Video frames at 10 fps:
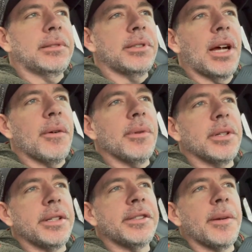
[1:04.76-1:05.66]
Not
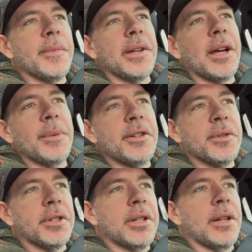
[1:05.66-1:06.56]
really something I'm
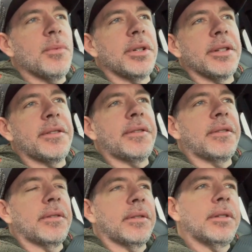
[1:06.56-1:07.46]
interested in when it's
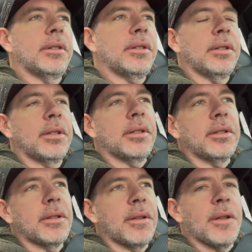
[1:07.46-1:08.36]

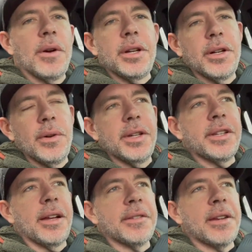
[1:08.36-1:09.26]
30 degrees
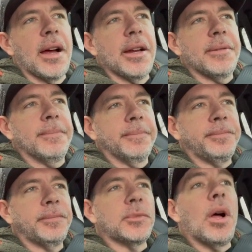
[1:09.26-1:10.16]
outside,
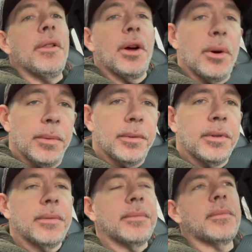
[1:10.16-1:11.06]
although
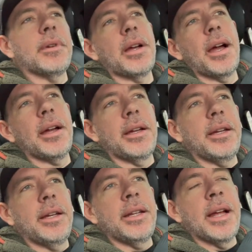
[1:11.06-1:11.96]

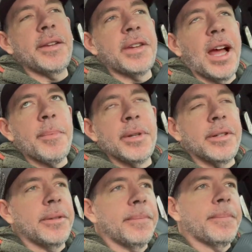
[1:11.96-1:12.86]
it has happened.
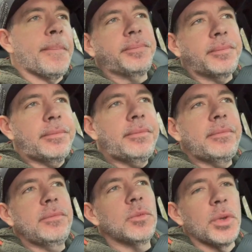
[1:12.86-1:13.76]

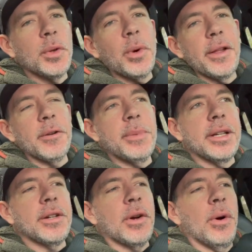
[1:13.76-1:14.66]
With the weather
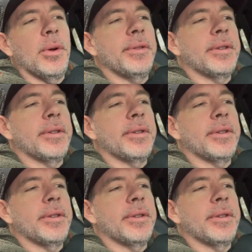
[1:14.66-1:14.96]
being cold,